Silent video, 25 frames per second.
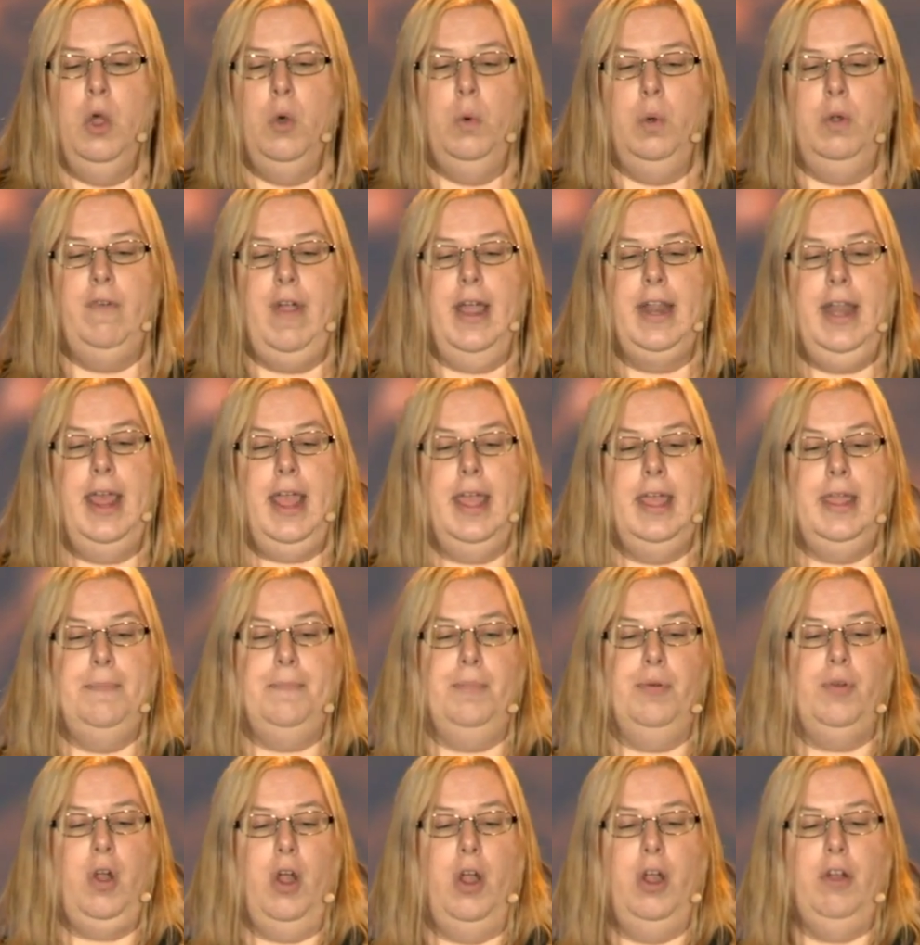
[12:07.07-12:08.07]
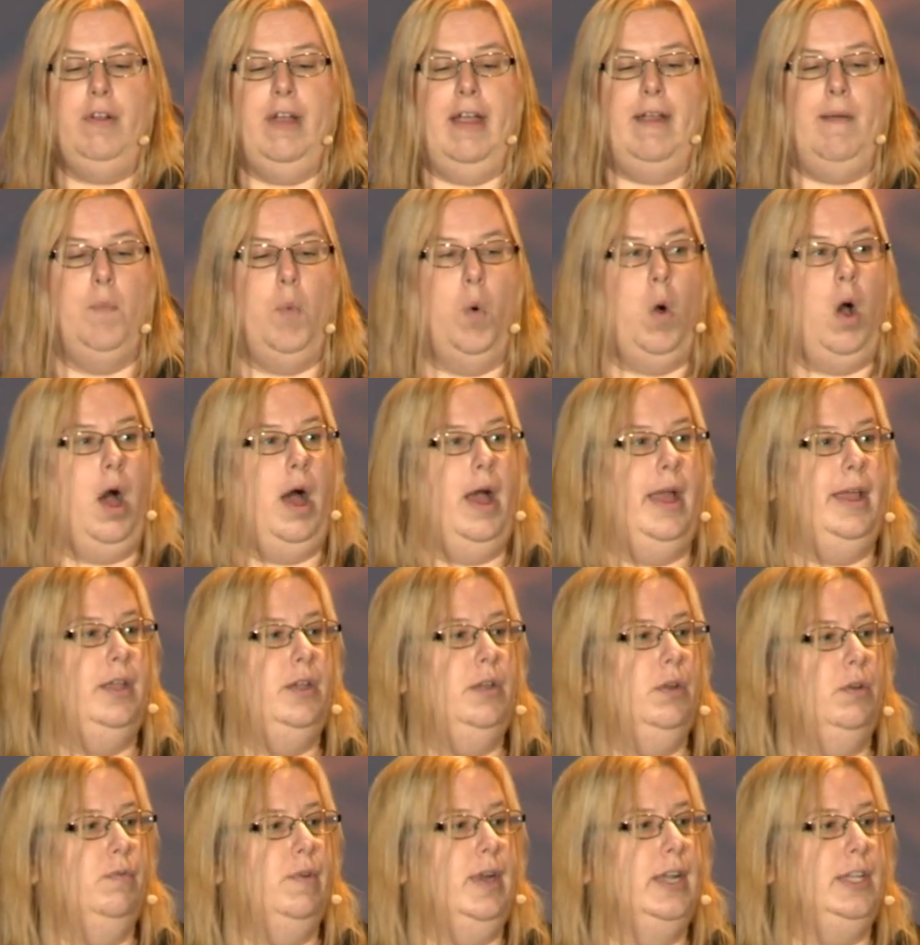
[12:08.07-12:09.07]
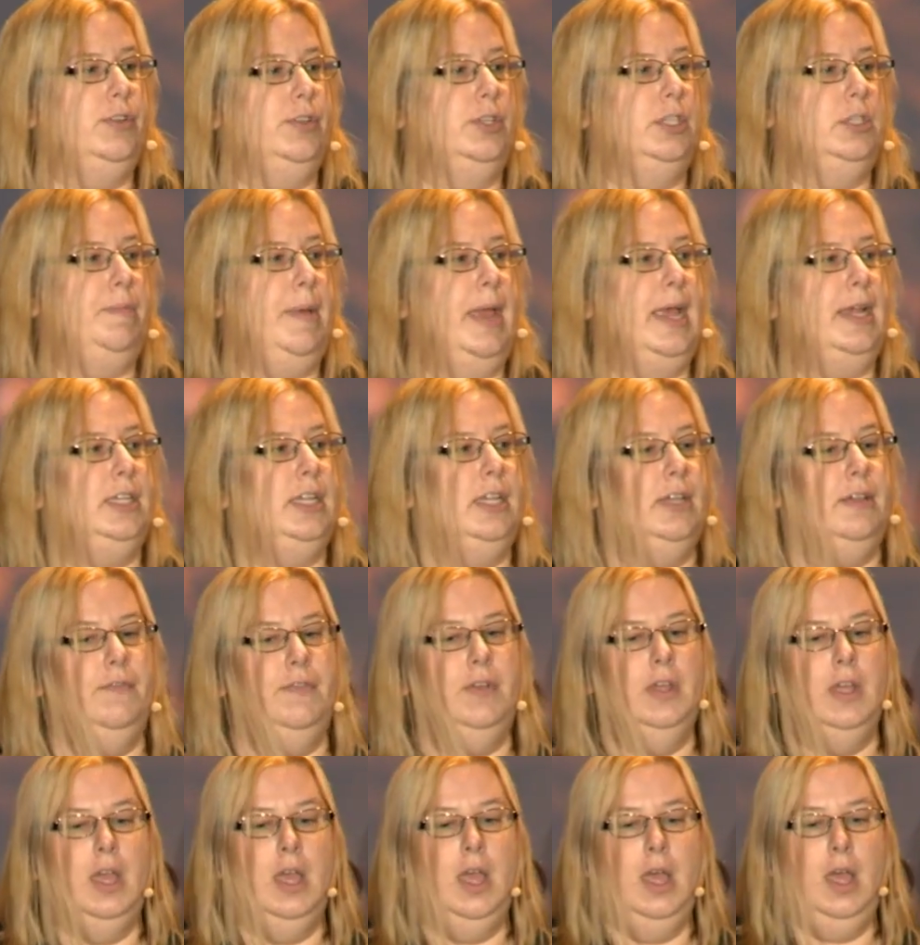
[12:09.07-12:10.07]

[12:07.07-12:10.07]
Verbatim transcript: We ran a program wide retrospective